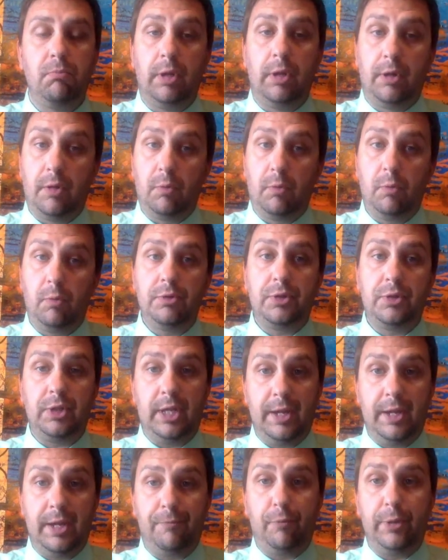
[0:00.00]
In other
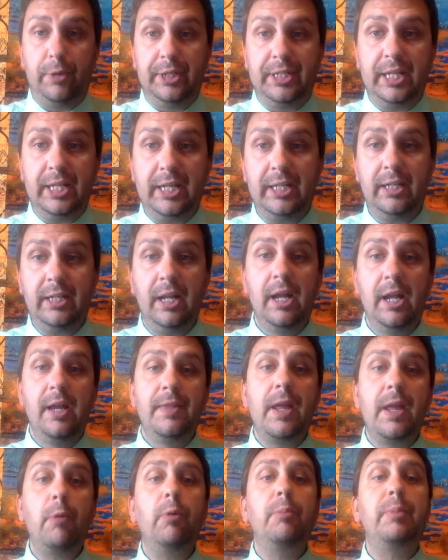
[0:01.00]
words, if we did it,
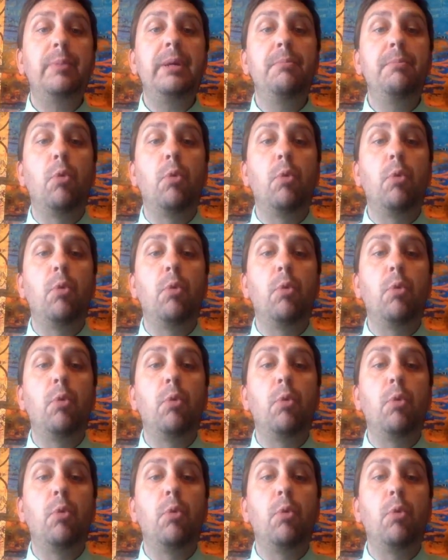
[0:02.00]
there would be